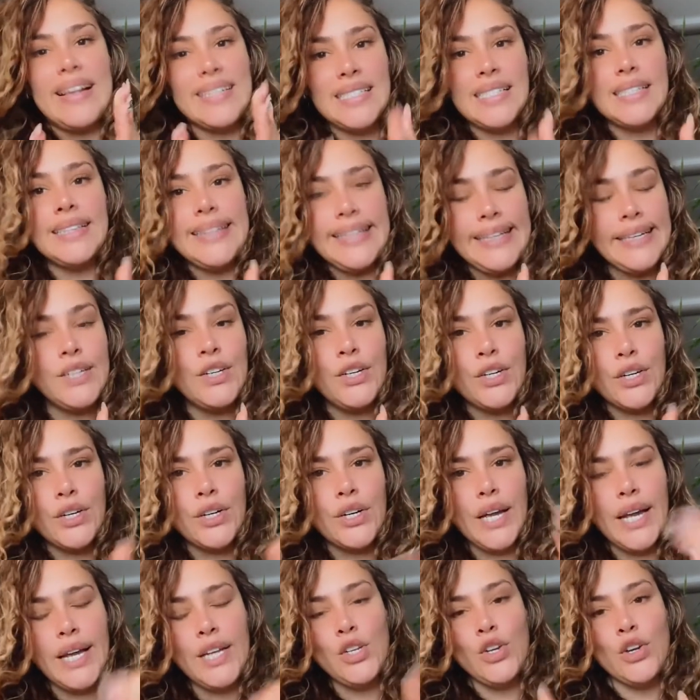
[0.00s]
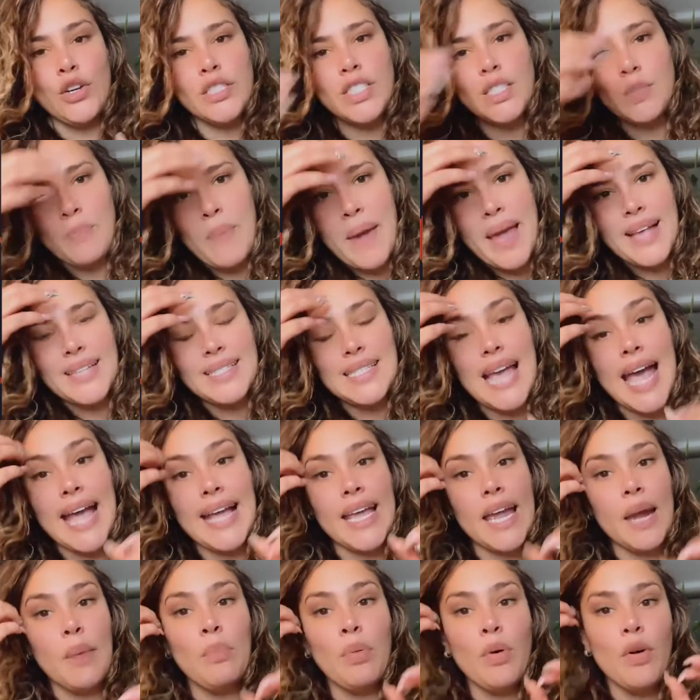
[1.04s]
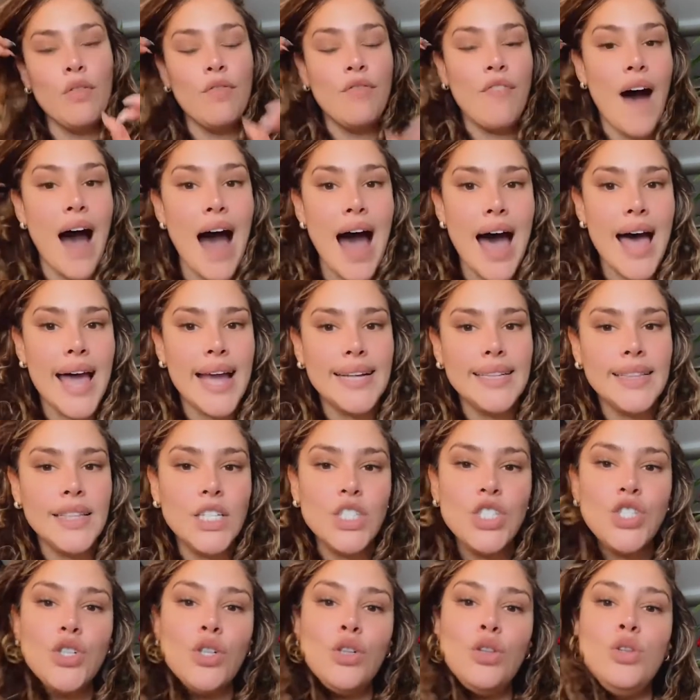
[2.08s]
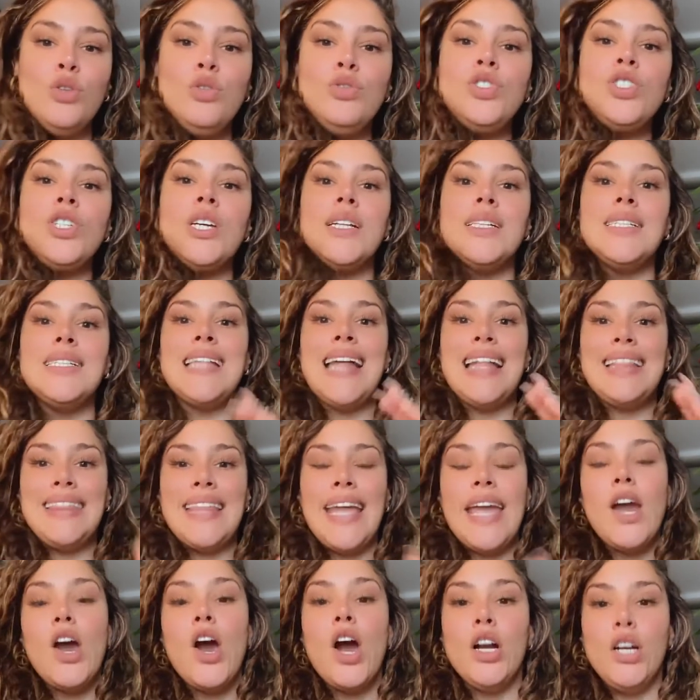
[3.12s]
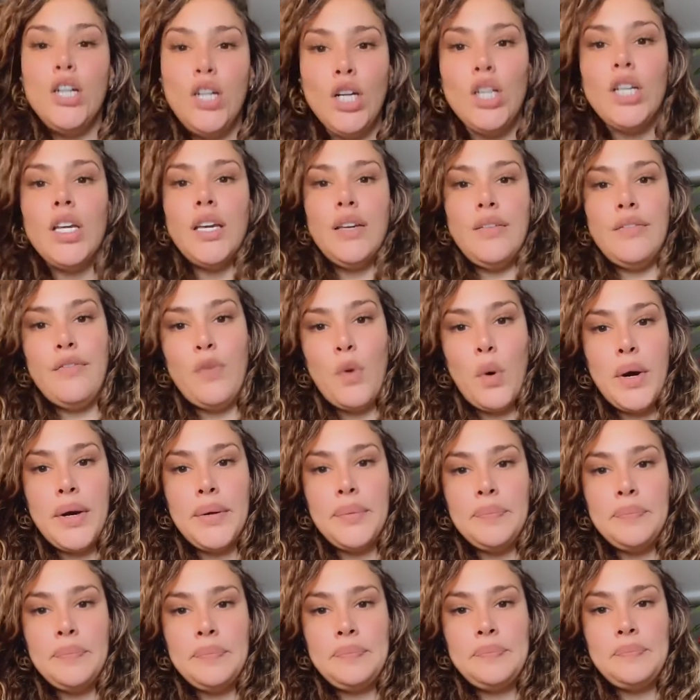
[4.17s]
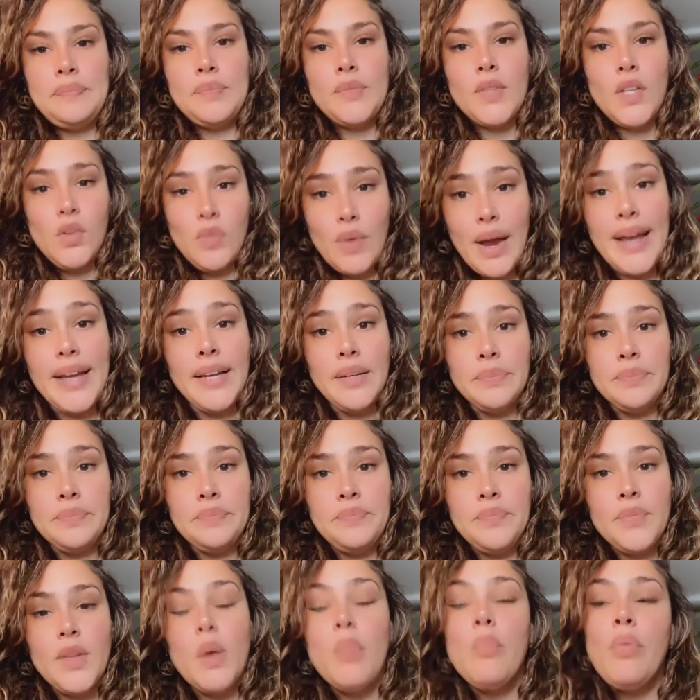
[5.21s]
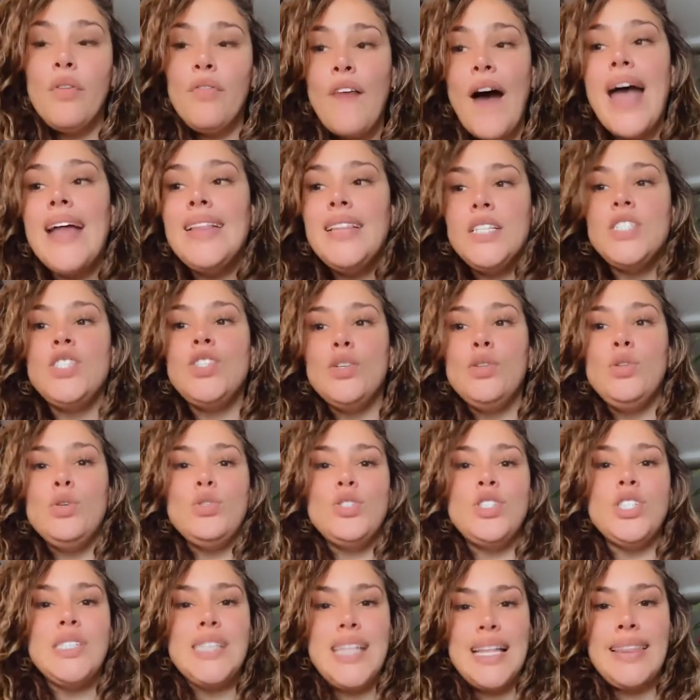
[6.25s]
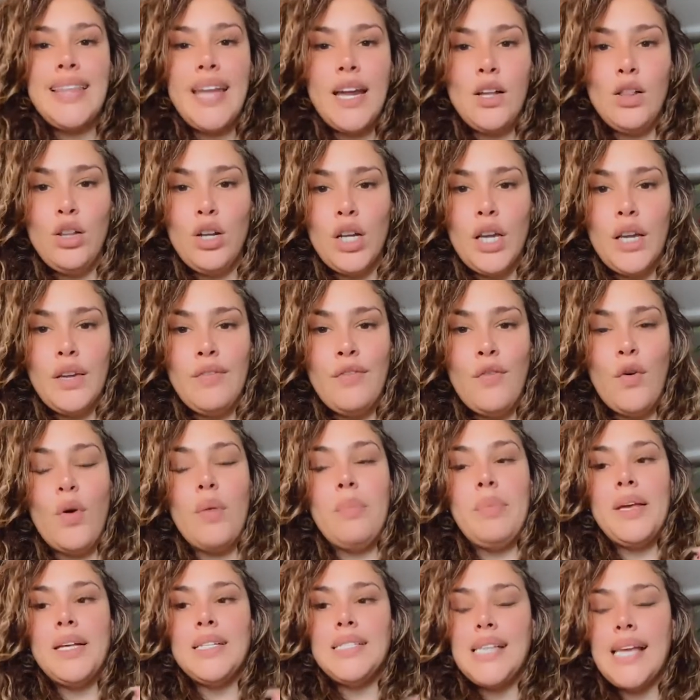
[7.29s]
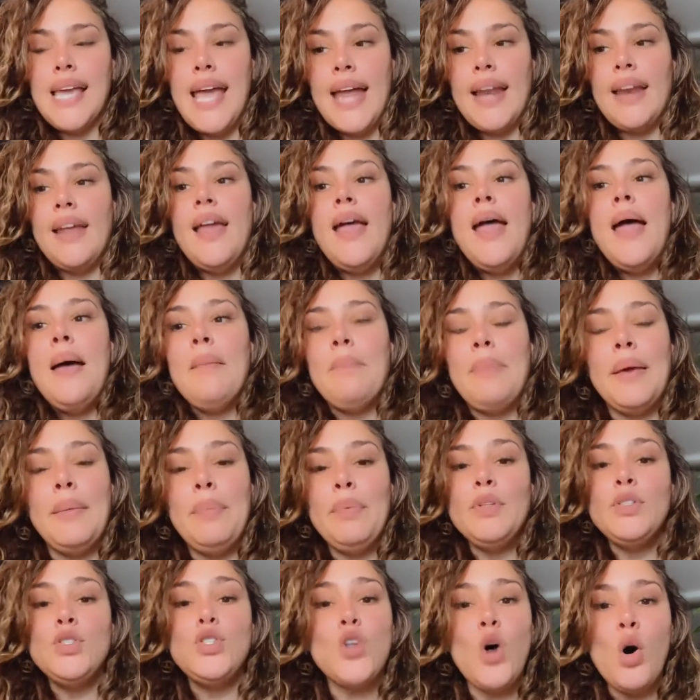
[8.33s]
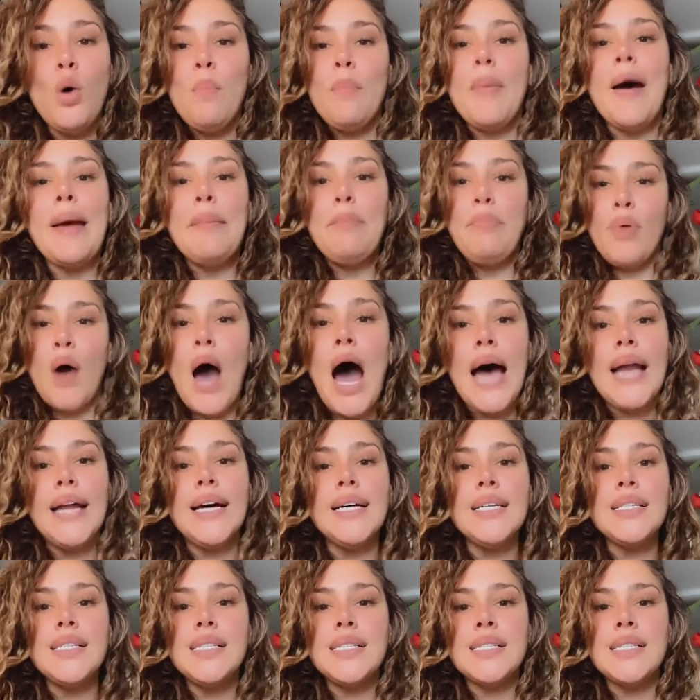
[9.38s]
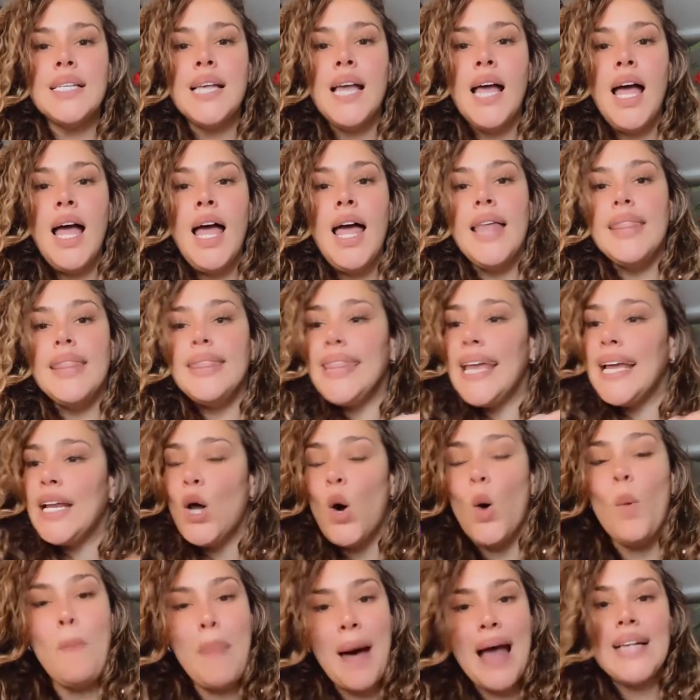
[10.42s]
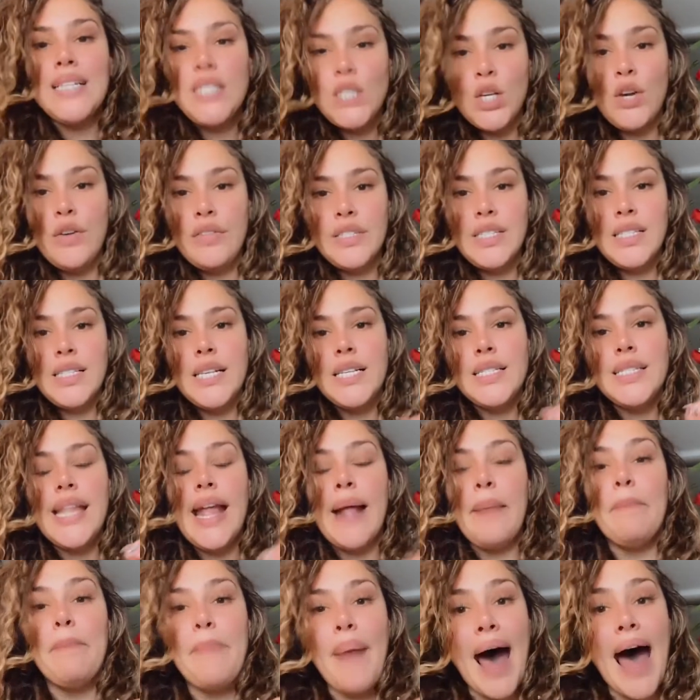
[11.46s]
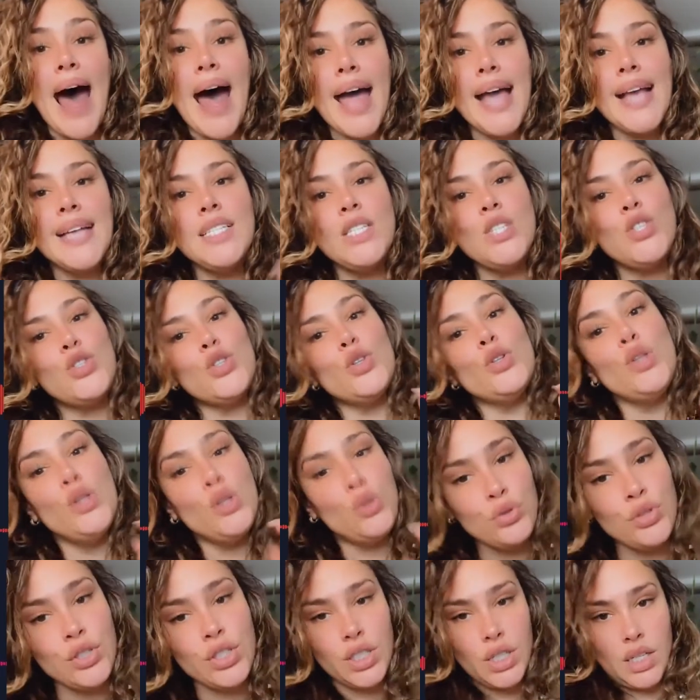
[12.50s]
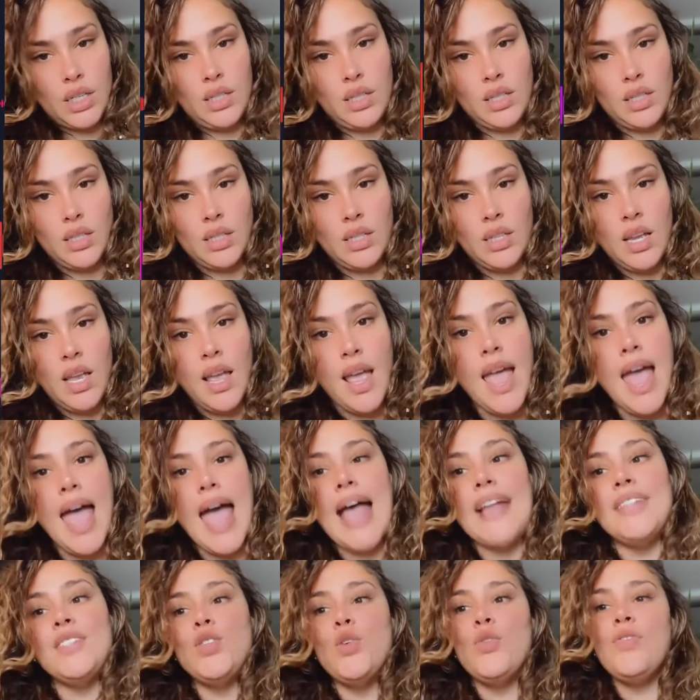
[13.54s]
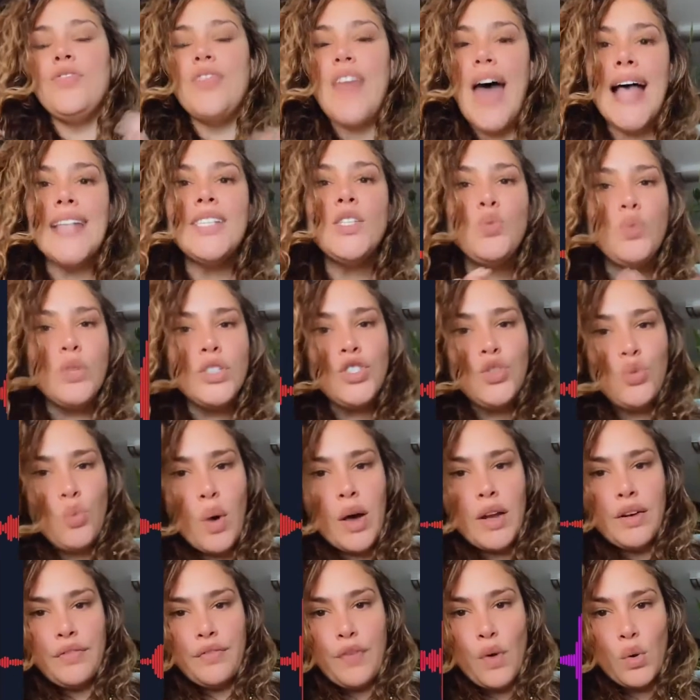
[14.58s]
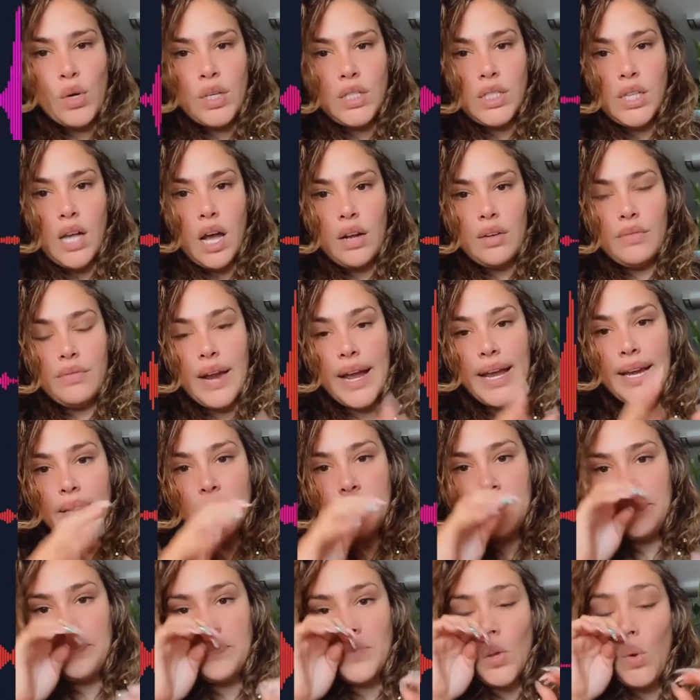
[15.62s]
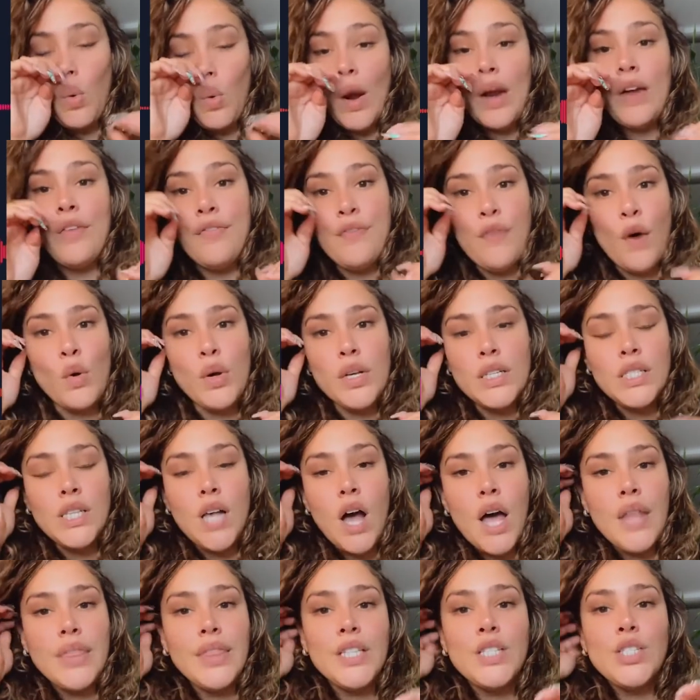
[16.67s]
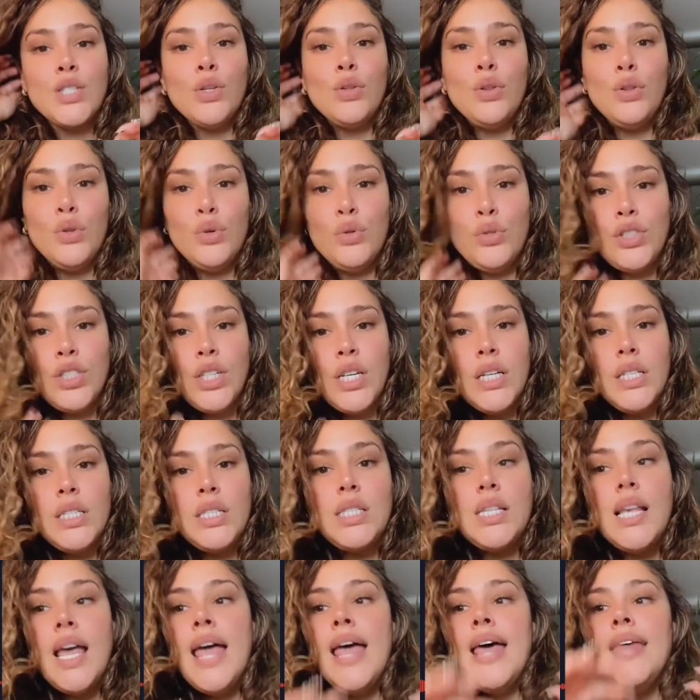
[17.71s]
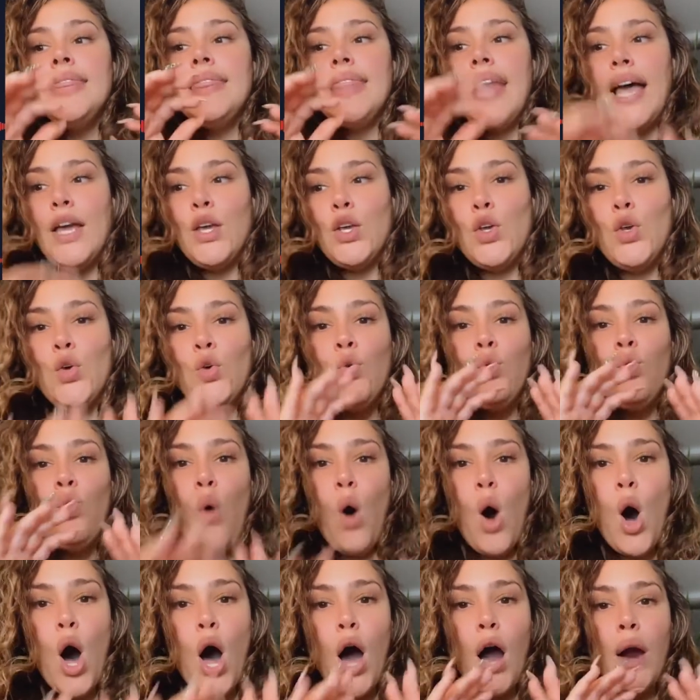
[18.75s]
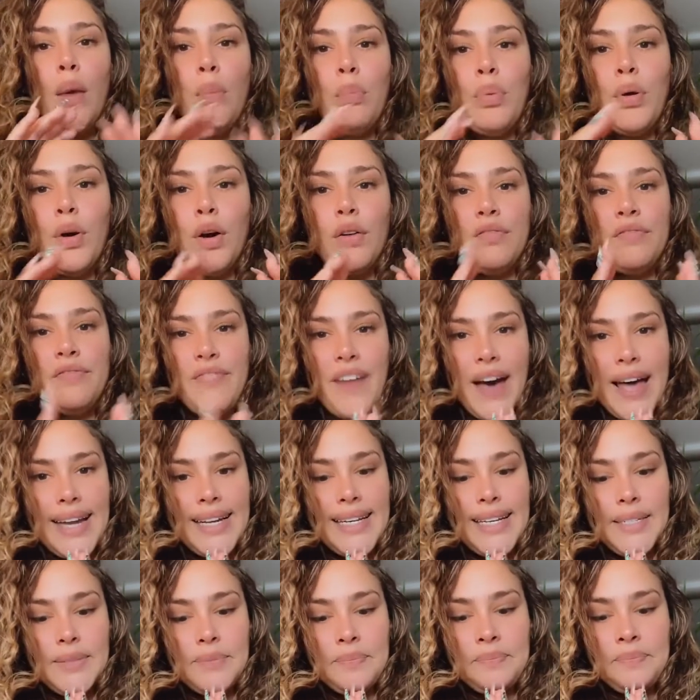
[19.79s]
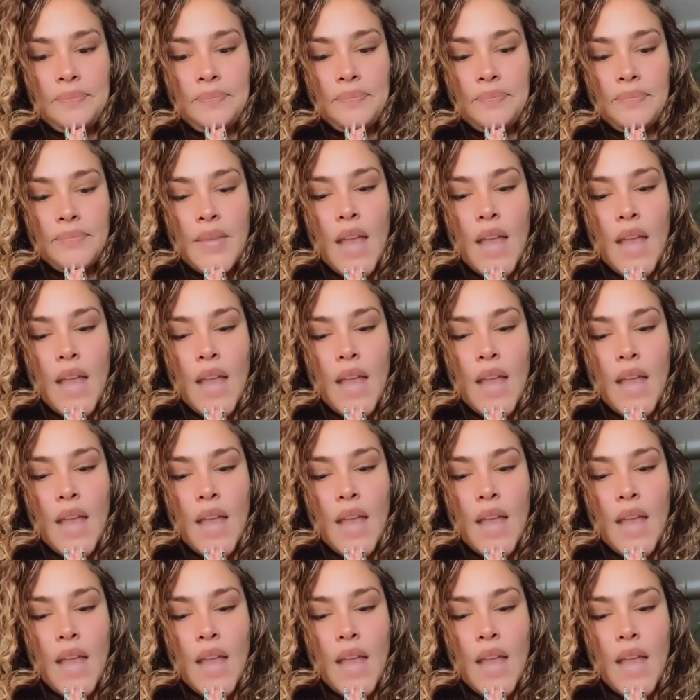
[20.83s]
is a leader in your space and can provide the solutions that they are looking for, right? Provide the solutions that they are looking for. Because again, people don't buy products. They don't buy services. They buy solutions. And so that's what you want to focus on, right? You want to focus on the solutions that you are providing.